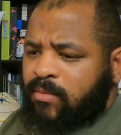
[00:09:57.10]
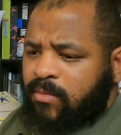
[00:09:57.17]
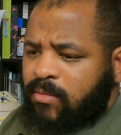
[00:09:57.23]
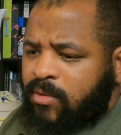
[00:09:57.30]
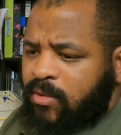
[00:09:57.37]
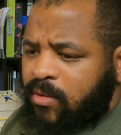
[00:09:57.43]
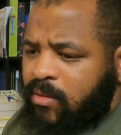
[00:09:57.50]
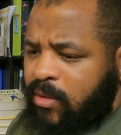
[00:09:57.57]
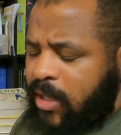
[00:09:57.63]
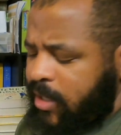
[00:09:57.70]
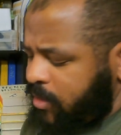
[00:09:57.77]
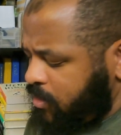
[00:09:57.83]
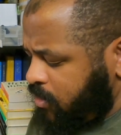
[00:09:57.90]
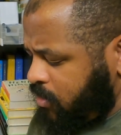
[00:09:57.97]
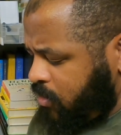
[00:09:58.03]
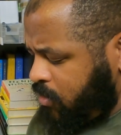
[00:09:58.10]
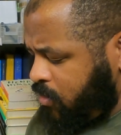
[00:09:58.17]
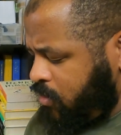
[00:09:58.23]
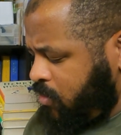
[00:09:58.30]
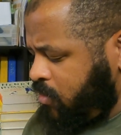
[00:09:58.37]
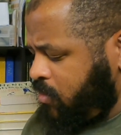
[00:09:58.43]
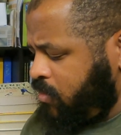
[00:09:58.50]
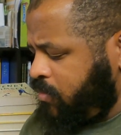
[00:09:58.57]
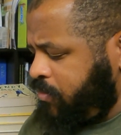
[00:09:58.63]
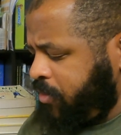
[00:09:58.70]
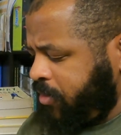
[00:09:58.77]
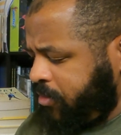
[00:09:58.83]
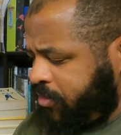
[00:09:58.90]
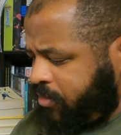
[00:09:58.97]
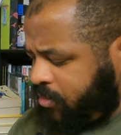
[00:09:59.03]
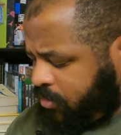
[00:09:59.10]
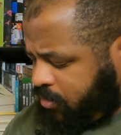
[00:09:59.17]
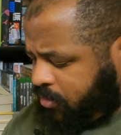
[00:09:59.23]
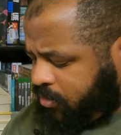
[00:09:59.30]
So like new, which